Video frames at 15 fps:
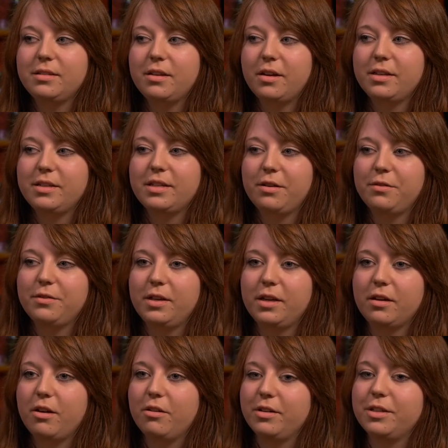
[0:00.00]
I definitely
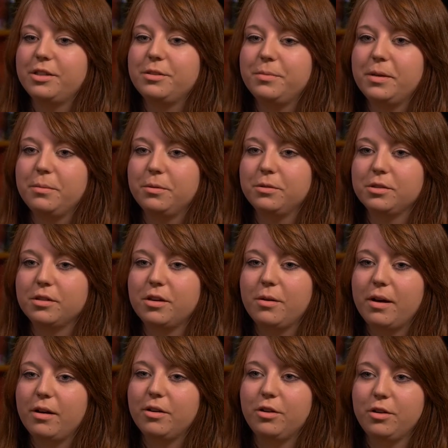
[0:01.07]
encourage people to go
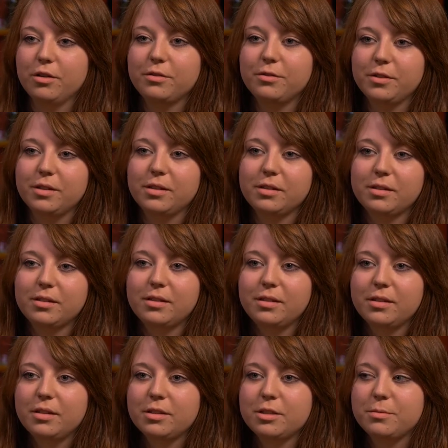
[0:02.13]
out and look for
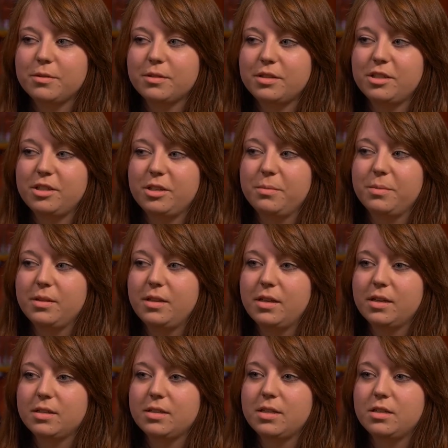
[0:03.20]
sponsorship and
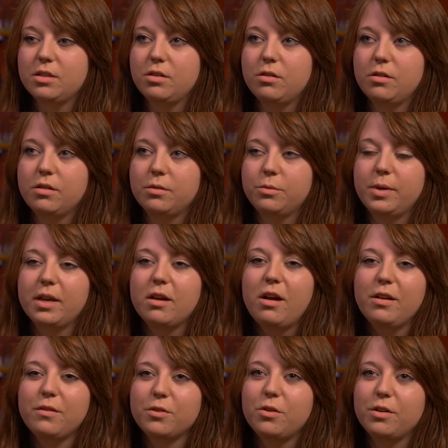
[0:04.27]
things. It's not, we
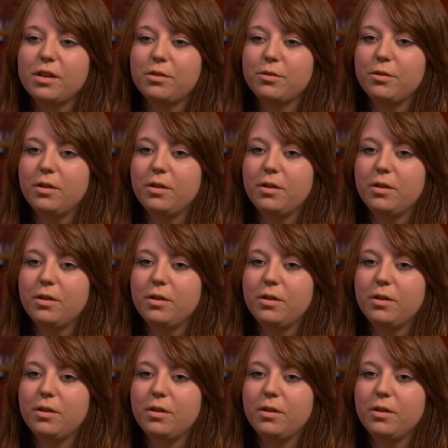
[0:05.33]
kind of got it through